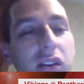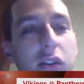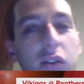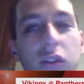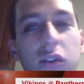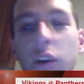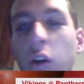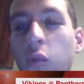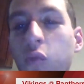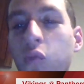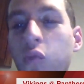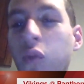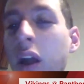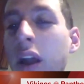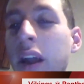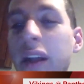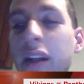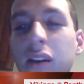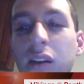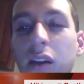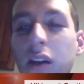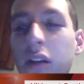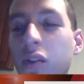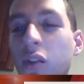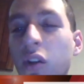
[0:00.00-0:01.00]

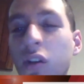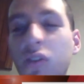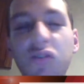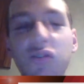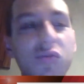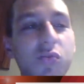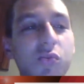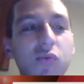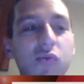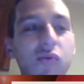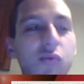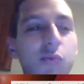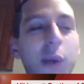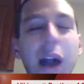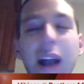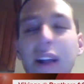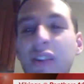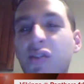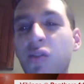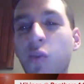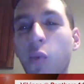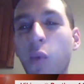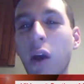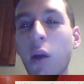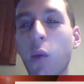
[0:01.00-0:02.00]
it looks back to
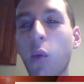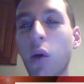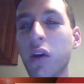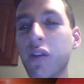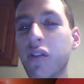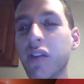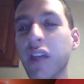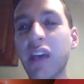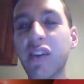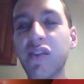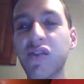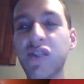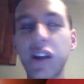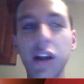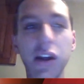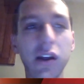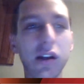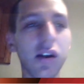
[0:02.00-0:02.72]
where it was last year.